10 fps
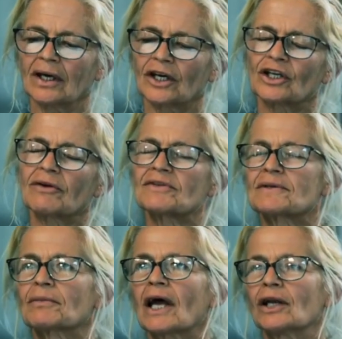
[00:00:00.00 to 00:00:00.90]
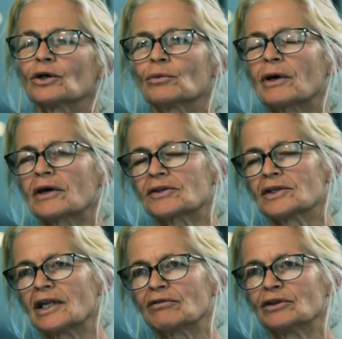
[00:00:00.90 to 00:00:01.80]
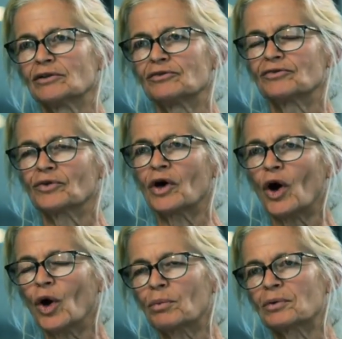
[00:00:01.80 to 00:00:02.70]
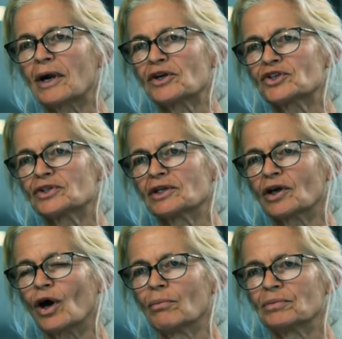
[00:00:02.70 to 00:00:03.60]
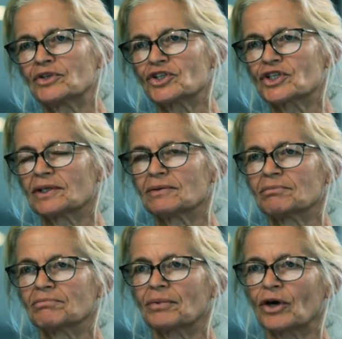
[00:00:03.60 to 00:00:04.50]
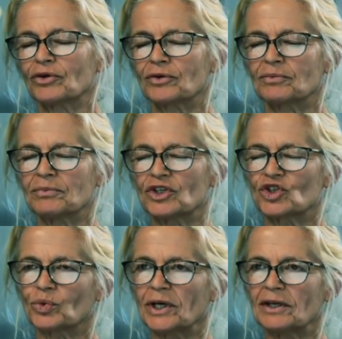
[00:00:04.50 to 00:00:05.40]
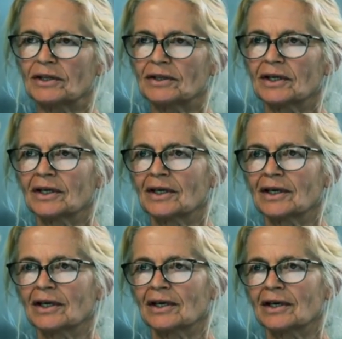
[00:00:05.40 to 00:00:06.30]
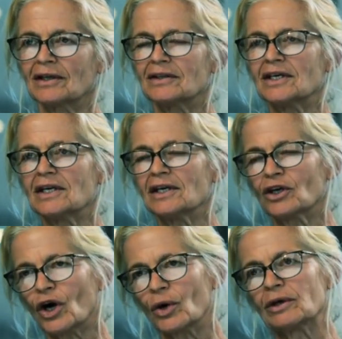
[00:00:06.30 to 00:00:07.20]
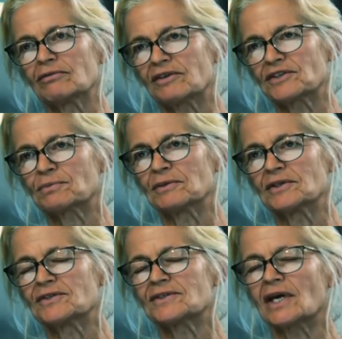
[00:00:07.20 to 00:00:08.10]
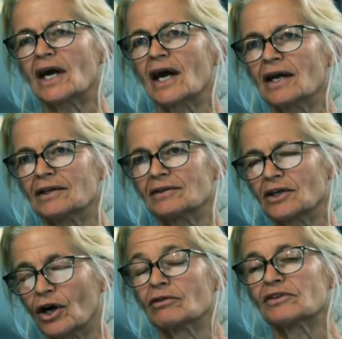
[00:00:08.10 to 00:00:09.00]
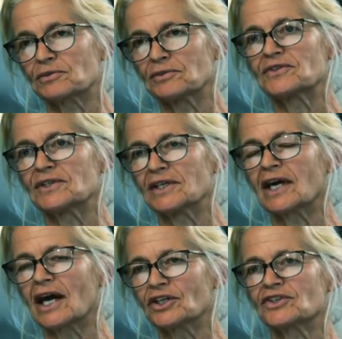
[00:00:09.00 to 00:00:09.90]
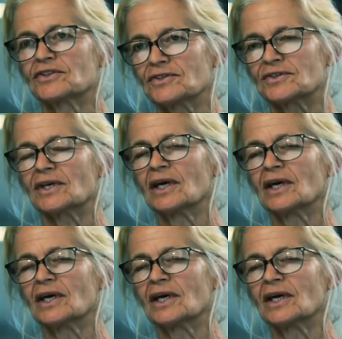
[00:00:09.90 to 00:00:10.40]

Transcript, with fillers: Can you give us some colour about the level of cooperation and competition, both between the co-investments and the co-investment syndicators